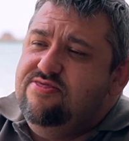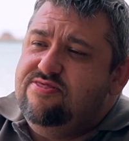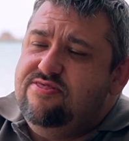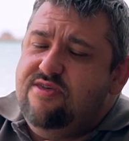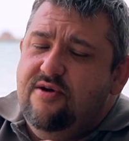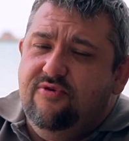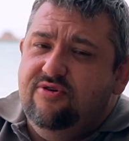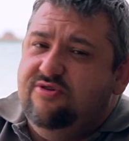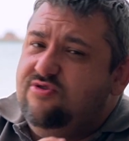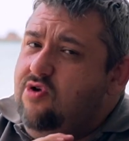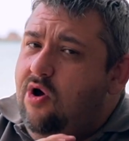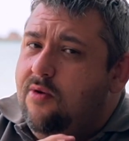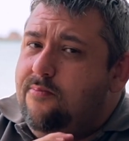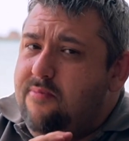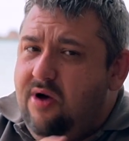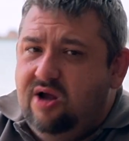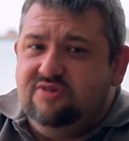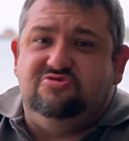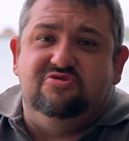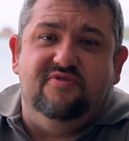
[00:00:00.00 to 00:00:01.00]
There is not
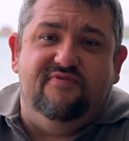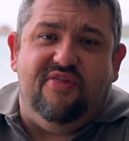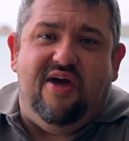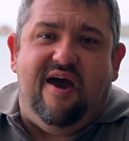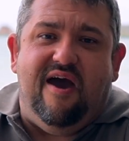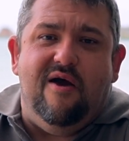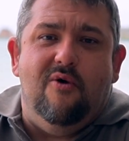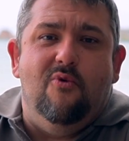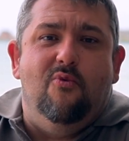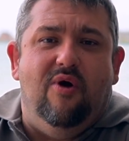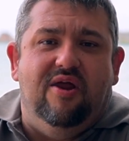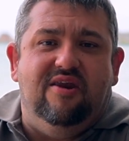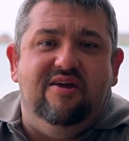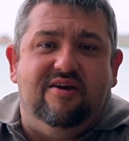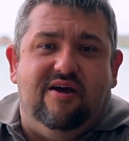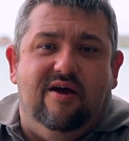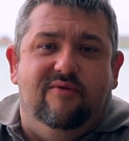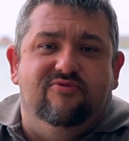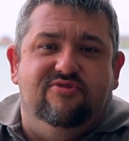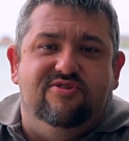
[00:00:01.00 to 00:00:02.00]
much of that when
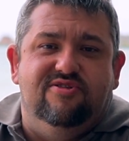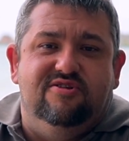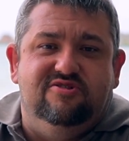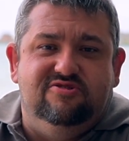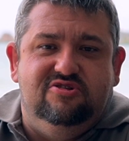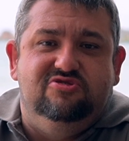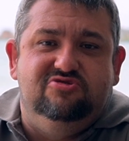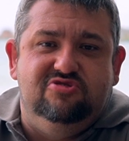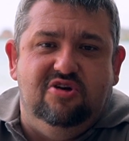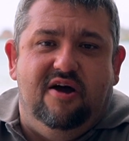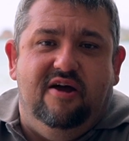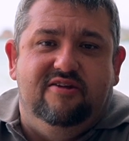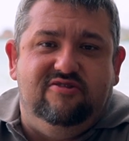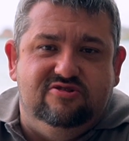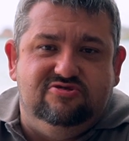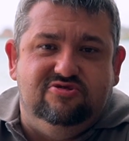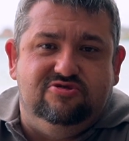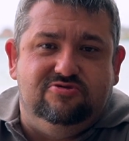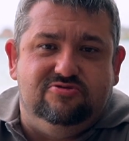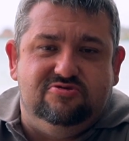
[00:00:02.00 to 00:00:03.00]
it comes to the DJI
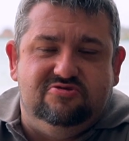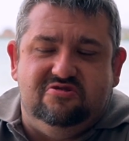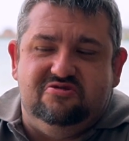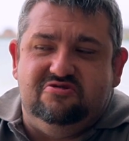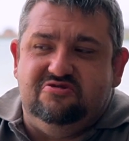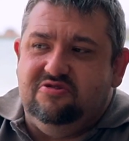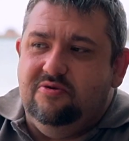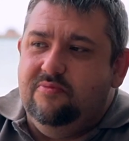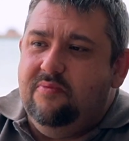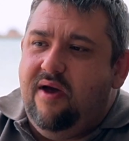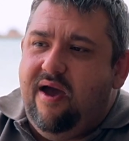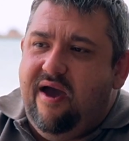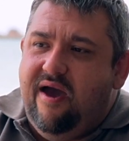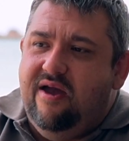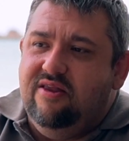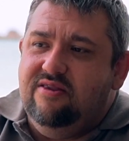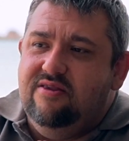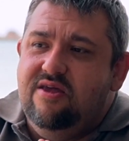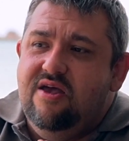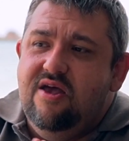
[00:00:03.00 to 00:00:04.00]
digital system,
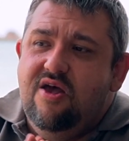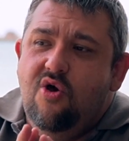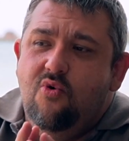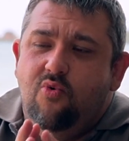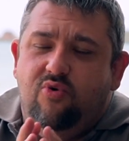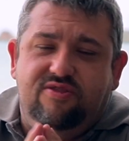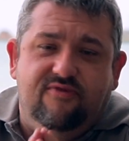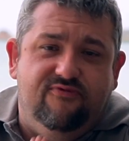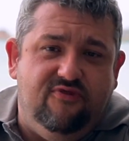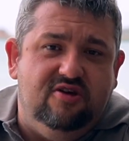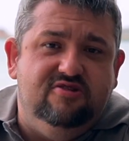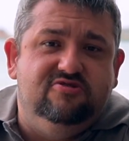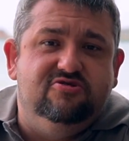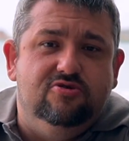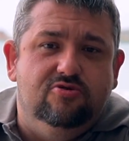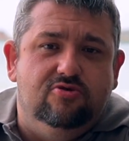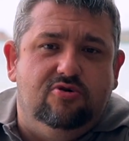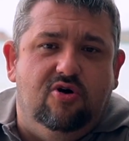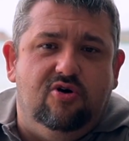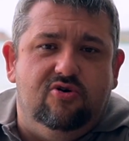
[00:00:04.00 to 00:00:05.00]
and with the
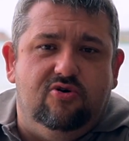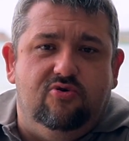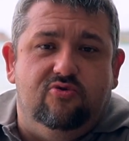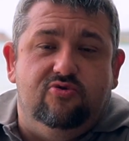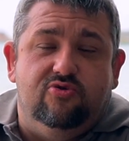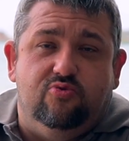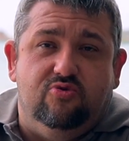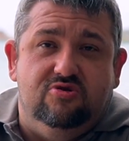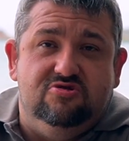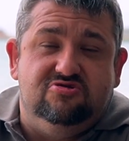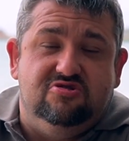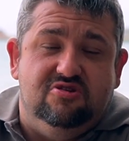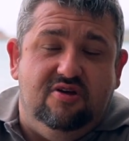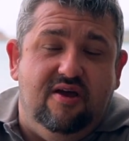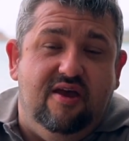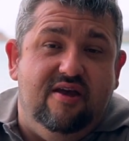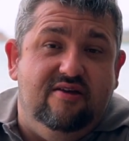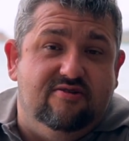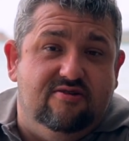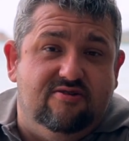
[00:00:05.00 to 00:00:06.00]
V2 goggles, which
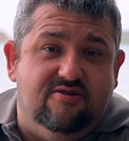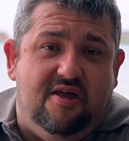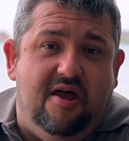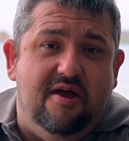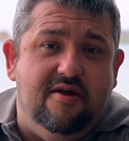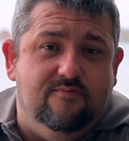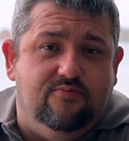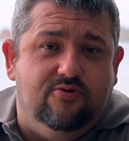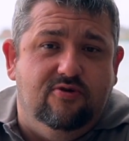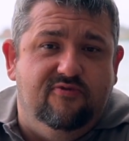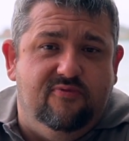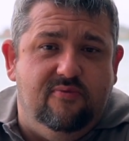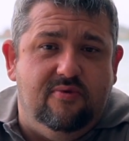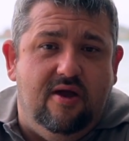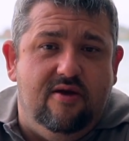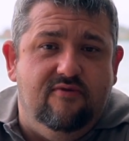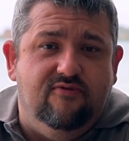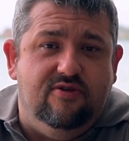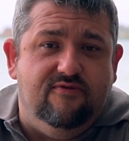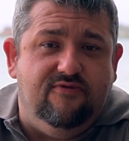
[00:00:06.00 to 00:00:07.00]
is a slight improvement
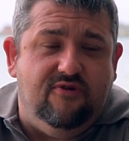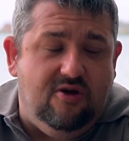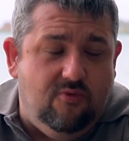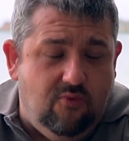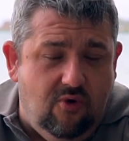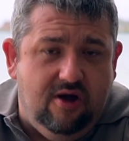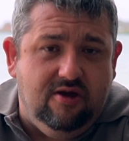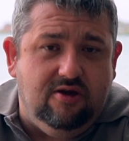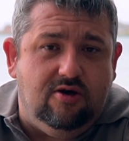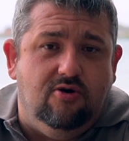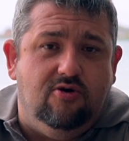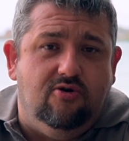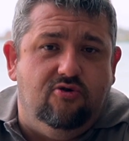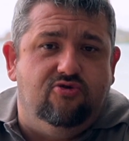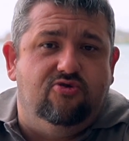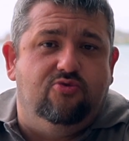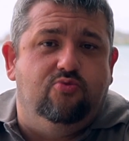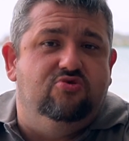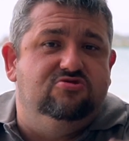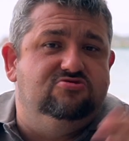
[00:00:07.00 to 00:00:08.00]
over the V1
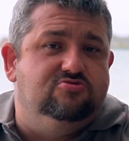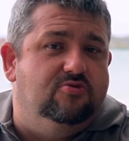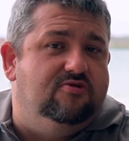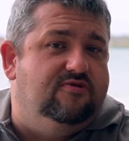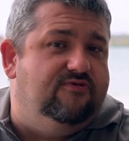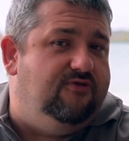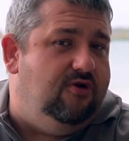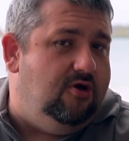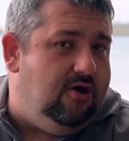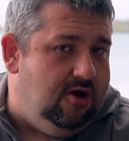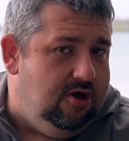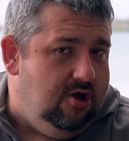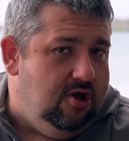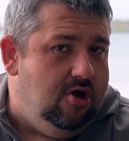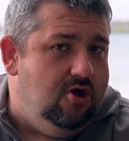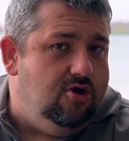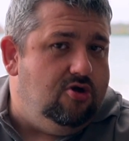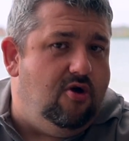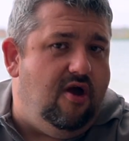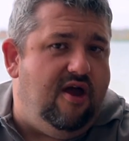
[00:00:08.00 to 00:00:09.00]
goggles, which was for
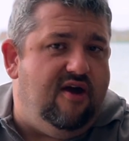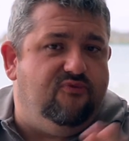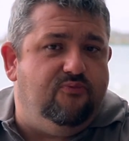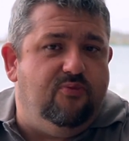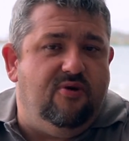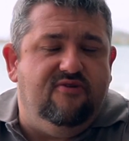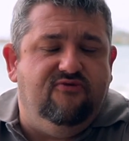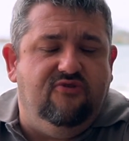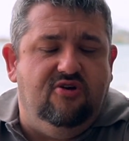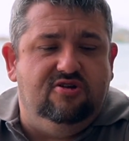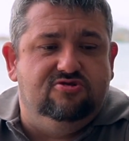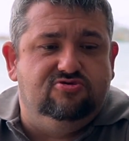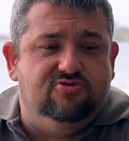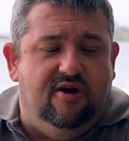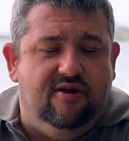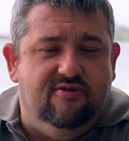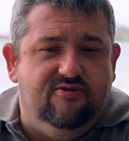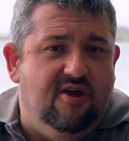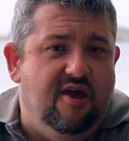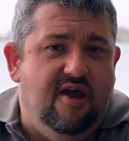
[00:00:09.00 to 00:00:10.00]
your FPV
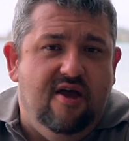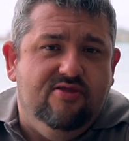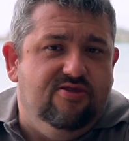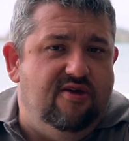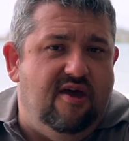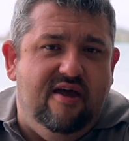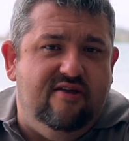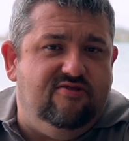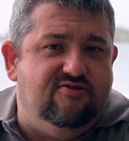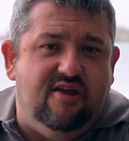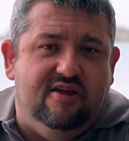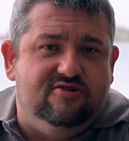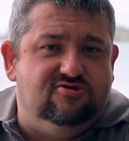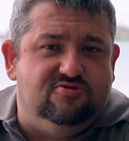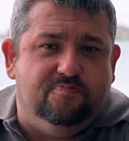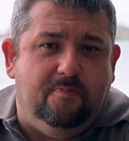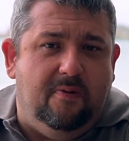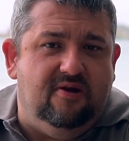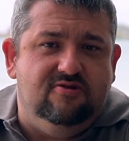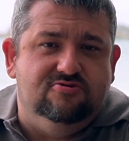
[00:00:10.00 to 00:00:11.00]
drones, they're
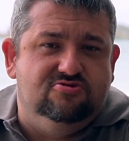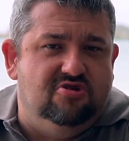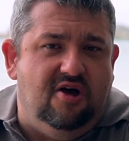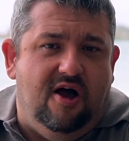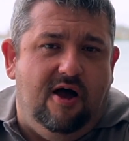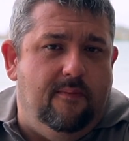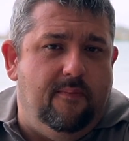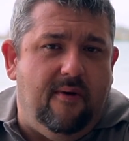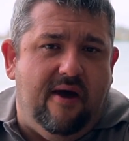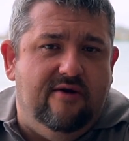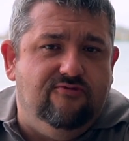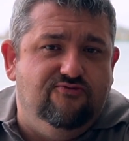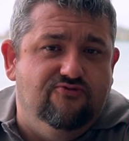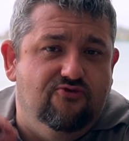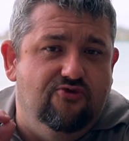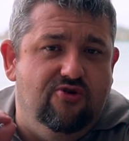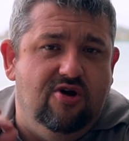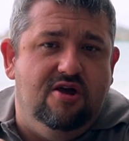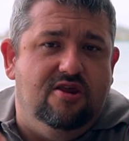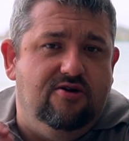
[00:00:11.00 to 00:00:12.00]
just pin sharp
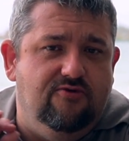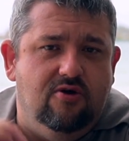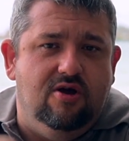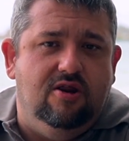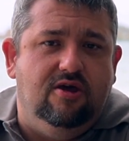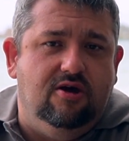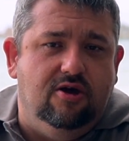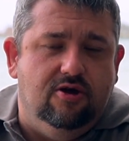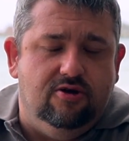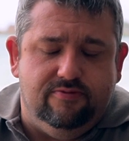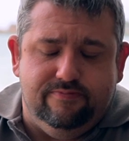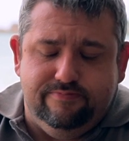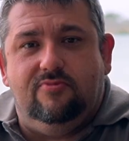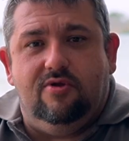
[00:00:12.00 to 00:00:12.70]
and really, really good.